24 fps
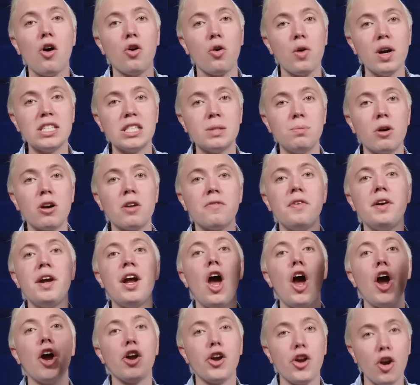Chris
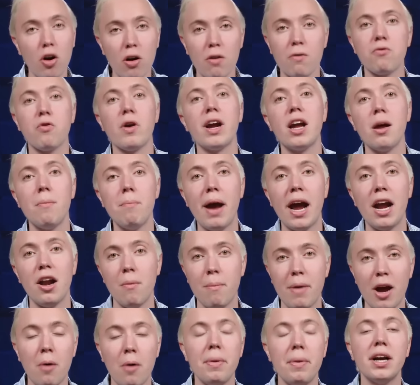Murphy, you're a freaking
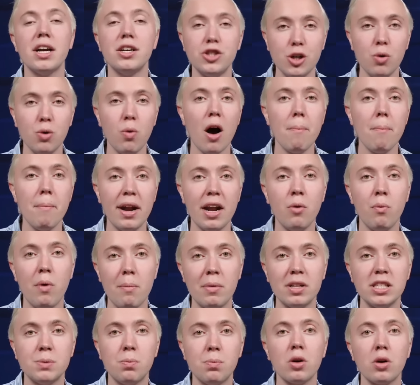beta male because you want men and
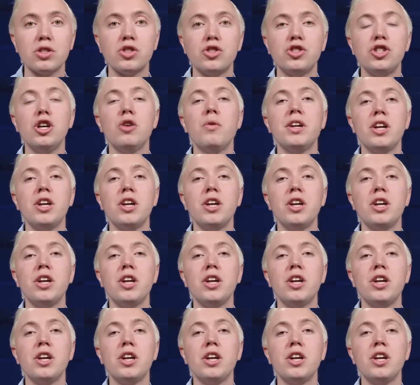women's sports too,